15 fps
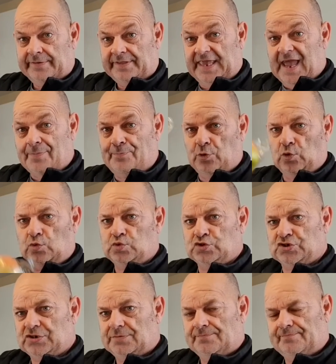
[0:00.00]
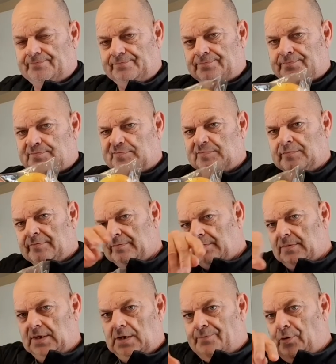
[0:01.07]
the
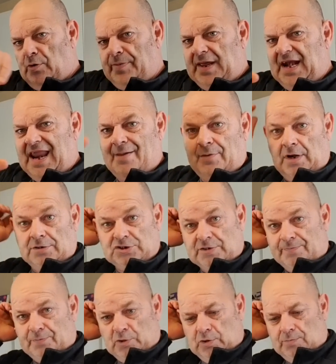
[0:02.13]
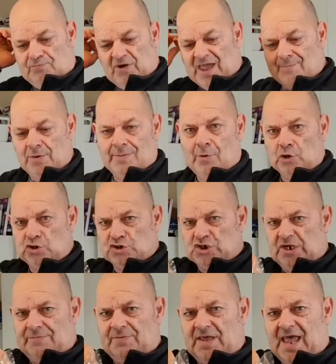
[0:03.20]
apples, put a bit of lemon on, stop them going brown, but I might just
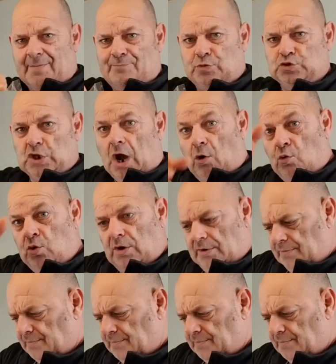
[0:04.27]
leave the apples old.